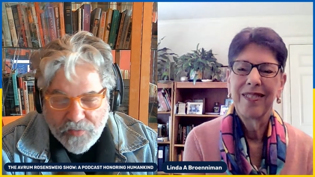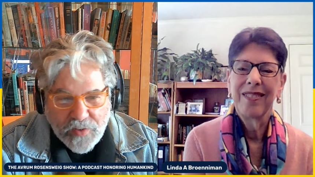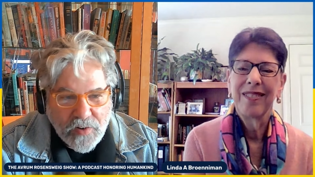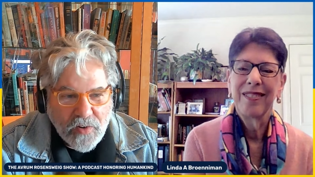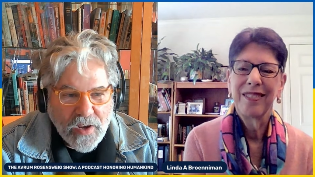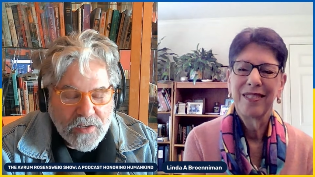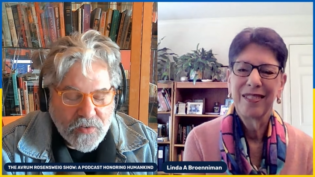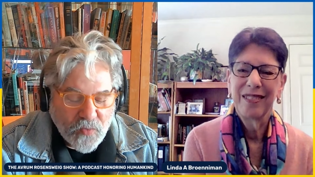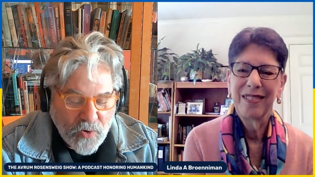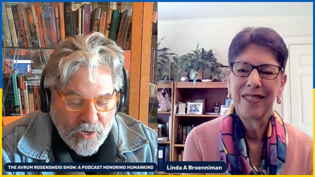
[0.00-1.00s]
Speaker 1: I've done all kinds
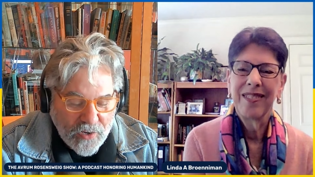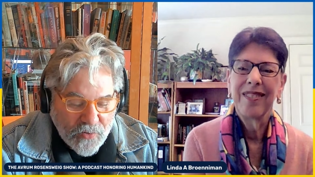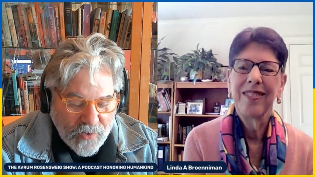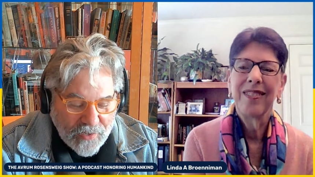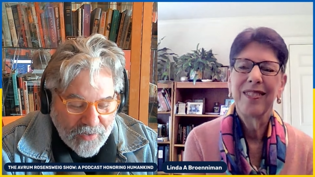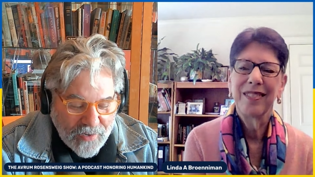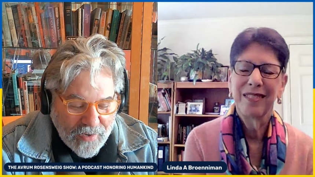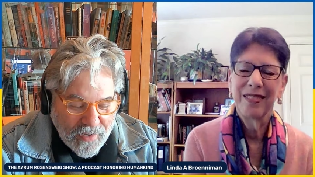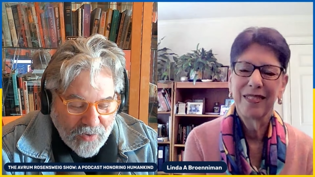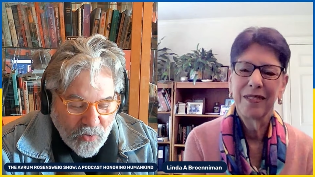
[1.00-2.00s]
of radio. And
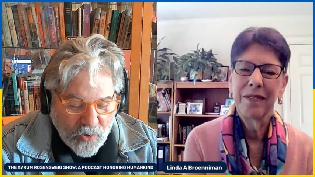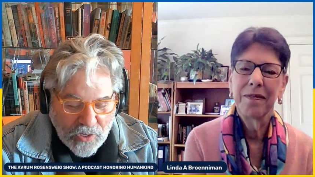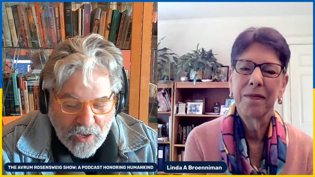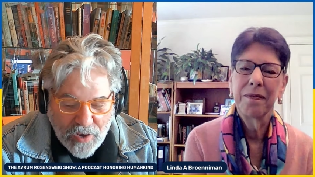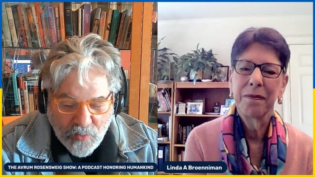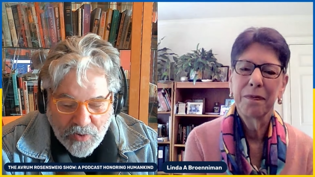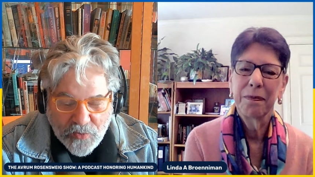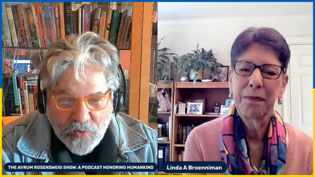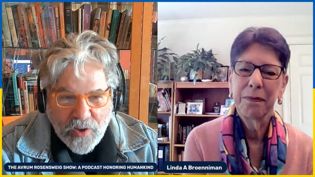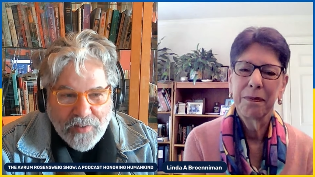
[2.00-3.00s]
early on, when I was
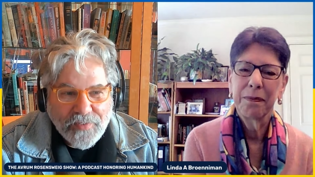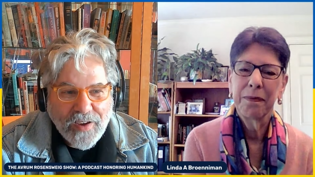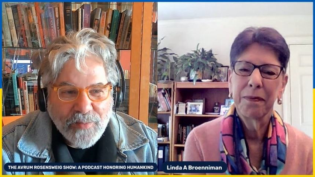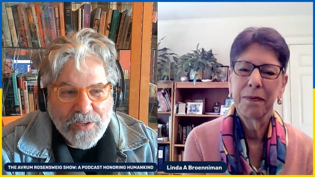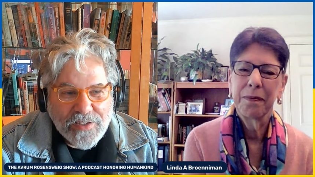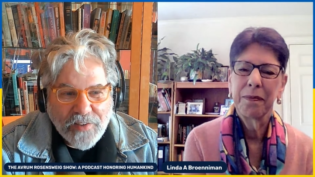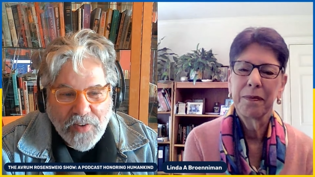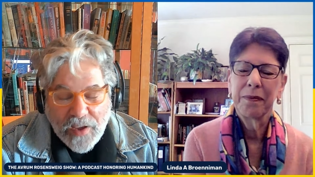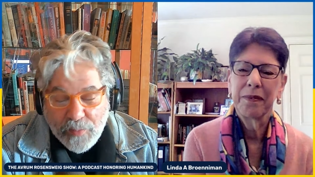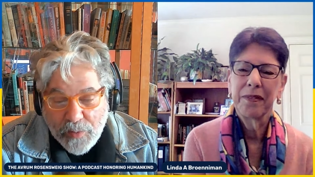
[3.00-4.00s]
trying to find myself, I
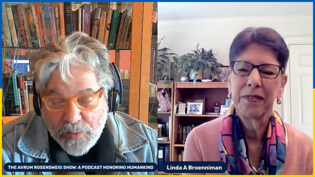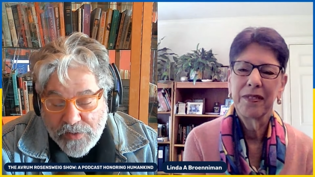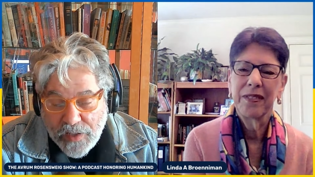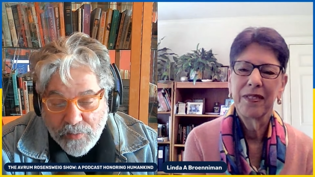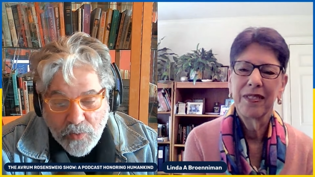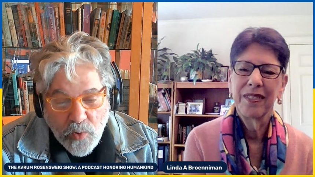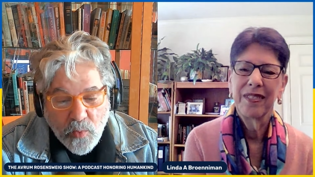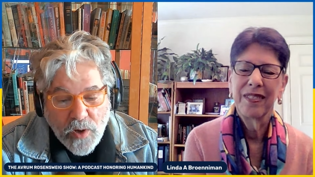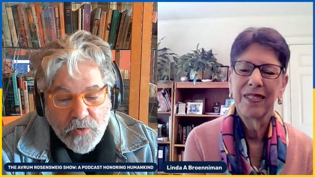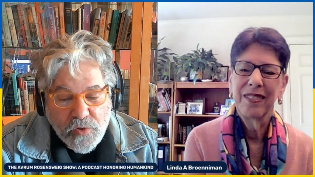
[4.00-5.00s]
had people telling me, well,
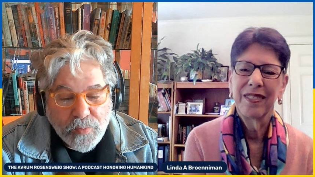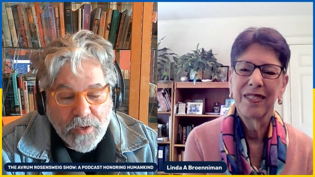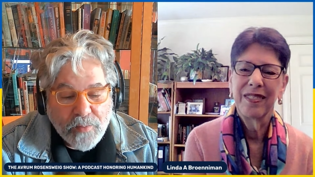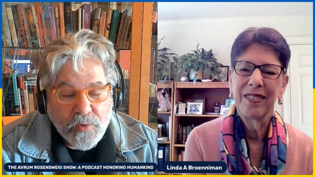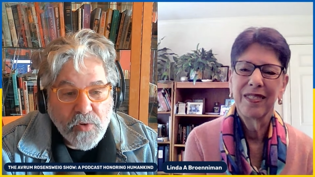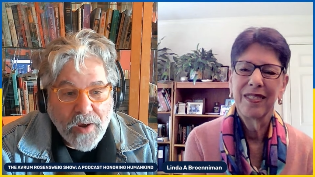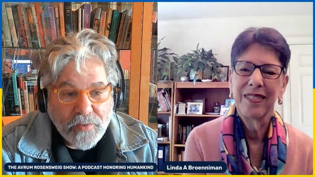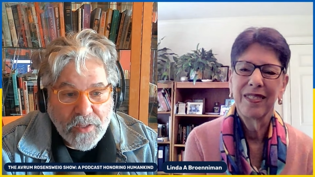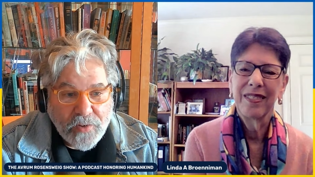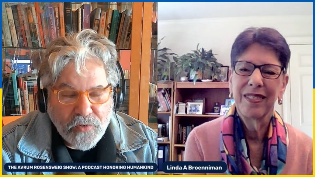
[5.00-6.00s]
why don't you become a
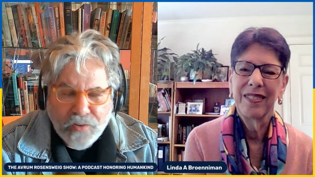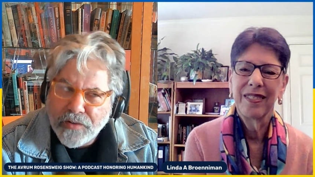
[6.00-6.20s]
travel agent?